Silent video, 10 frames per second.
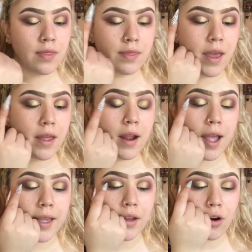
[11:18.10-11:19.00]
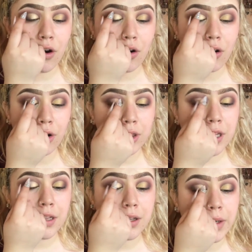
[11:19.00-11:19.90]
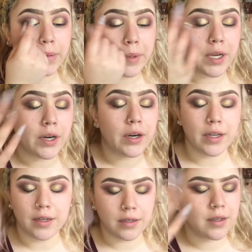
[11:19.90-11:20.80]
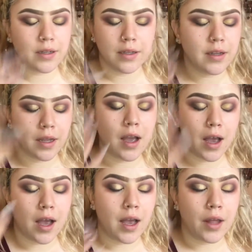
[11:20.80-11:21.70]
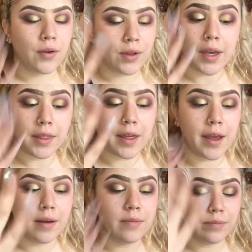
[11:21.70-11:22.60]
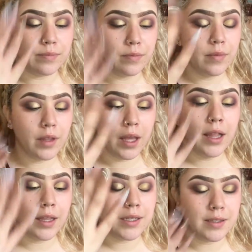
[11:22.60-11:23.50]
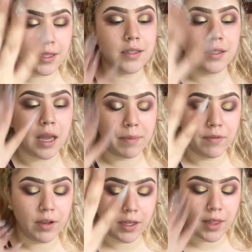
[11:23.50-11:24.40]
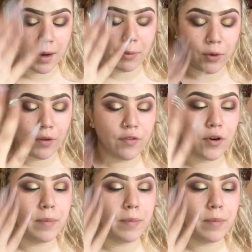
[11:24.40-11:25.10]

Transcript: then I get all the glitter up here, and I don't like that unless that's the type of look that I'm going for.